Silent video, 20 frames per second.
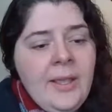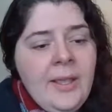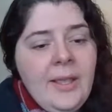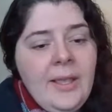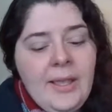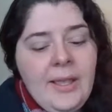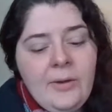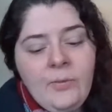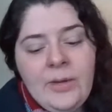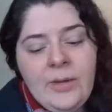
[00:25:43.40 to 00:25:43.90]

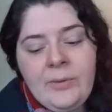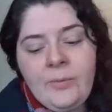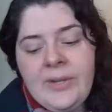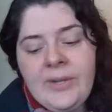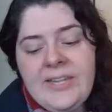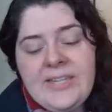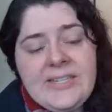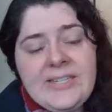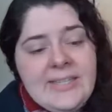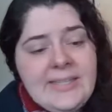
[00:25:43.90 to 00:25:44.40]
And when
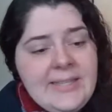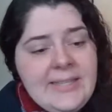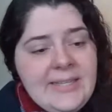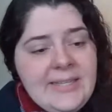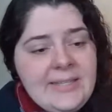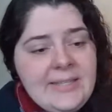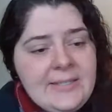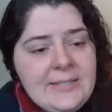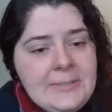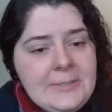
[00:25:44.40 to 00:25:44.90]
we did
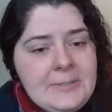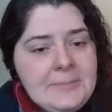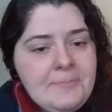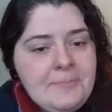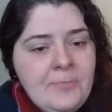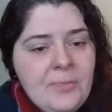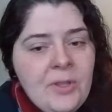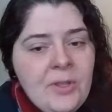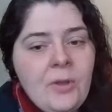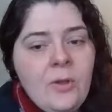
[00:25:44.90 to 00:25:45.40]
this,
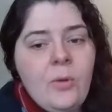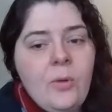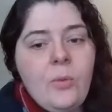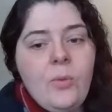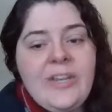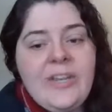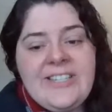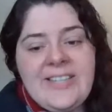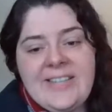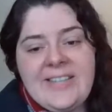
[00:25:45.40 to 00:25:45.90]

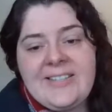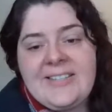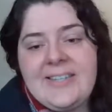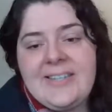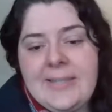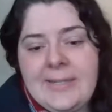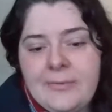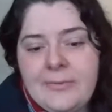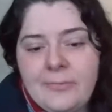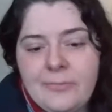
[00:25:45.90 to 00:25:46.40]
we
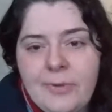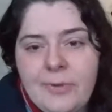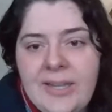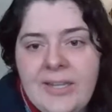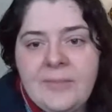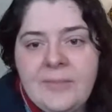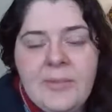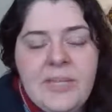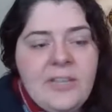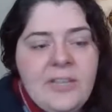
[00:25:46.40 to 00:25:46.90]
tested it,
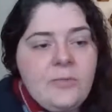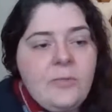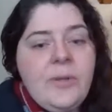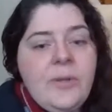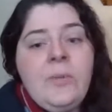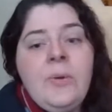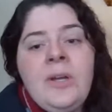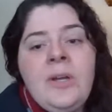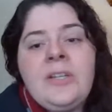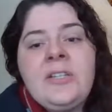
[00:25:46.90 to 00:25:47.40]
right? Because
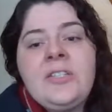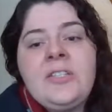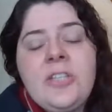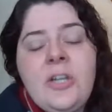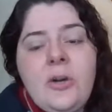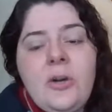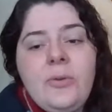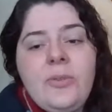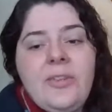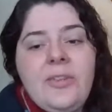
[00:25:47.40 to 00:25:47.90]
we want to
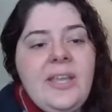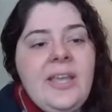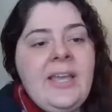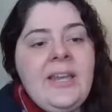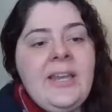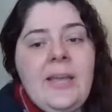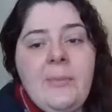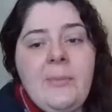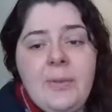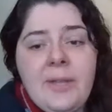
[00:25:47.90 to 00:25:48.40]
show the
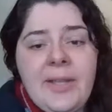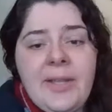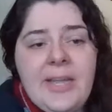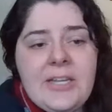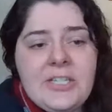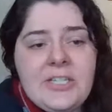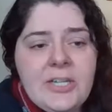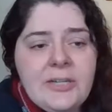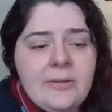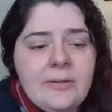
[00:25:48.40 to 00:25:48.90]
end
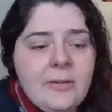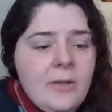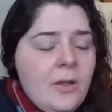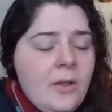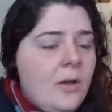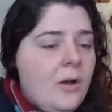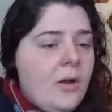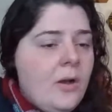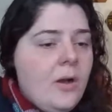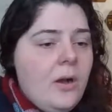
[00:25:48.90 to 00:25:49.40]
application.
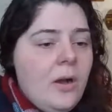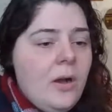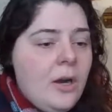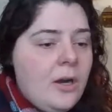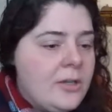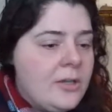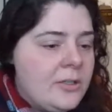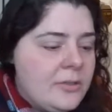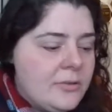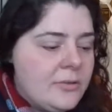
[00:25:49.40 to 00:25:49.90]

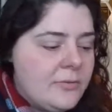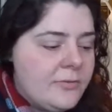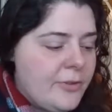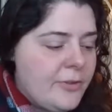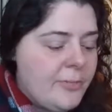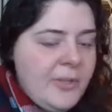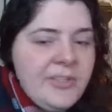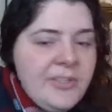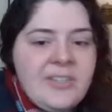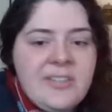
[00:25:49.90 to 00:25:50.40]
For
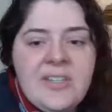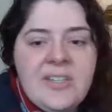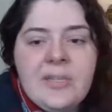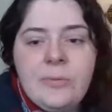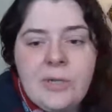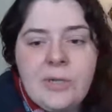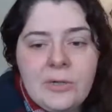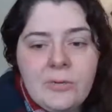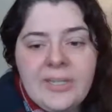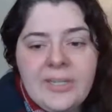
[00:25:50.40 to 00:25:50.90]
the military,
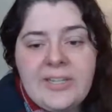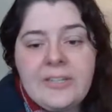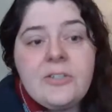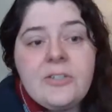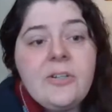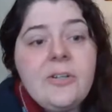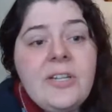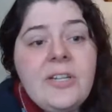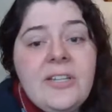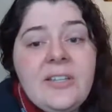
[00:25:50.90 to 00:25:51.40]
we're quick and
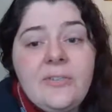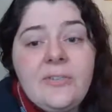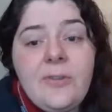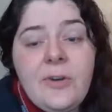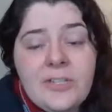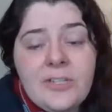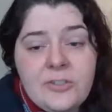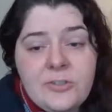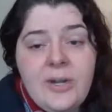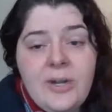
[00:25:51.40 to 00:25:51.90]
dirty as
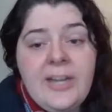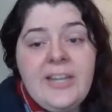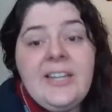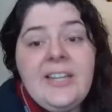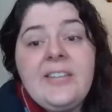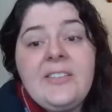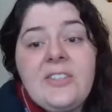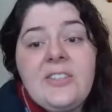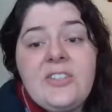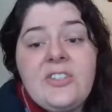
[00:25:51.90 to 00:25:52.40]
far as trying to
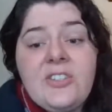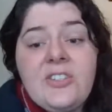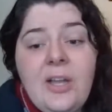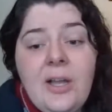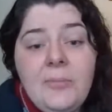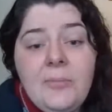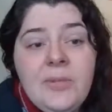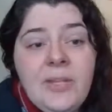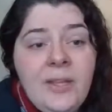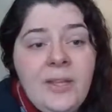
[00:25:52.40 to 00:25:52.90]
get this
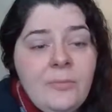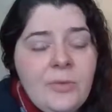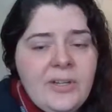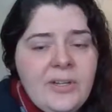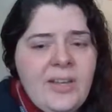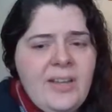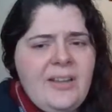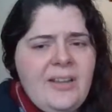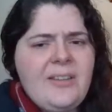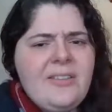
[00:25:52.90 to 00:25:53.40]
job done. We're
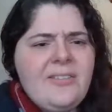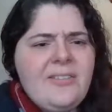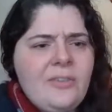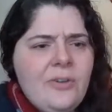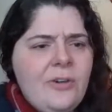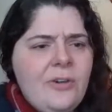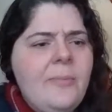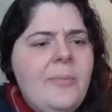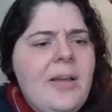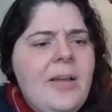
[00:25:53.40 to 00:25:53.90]
not
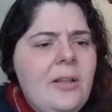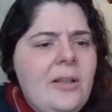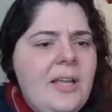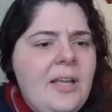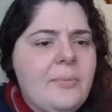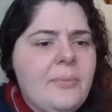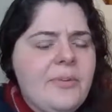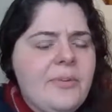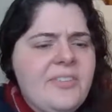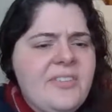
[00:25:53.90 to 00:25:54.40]
concerned about a
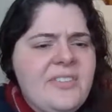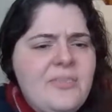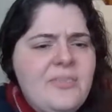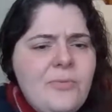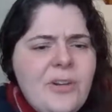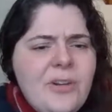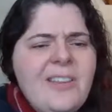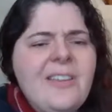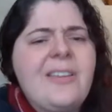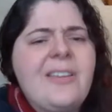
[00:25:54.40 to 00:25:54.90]
lot of precision.
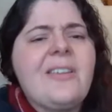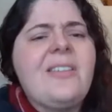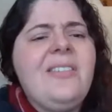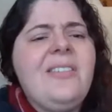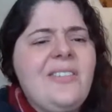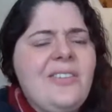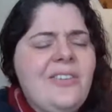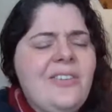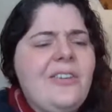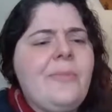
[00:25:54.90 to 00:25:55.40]
We're
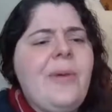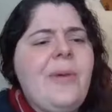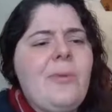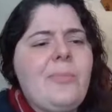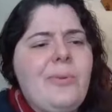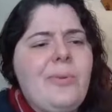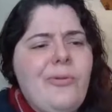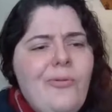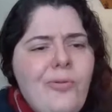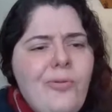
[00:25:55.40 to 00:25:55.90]
concerned
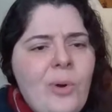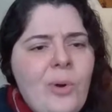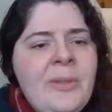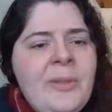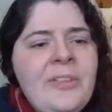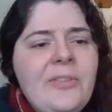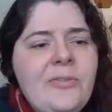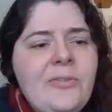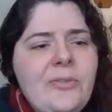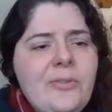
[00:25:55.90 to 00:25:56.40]
about
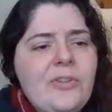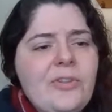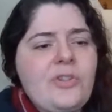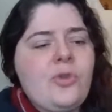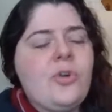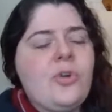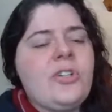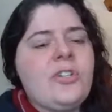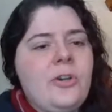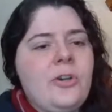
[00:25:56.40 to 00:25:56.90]
performance for the
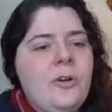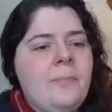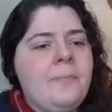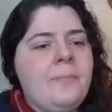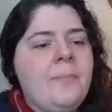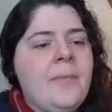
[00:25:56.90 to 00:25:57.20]
short term.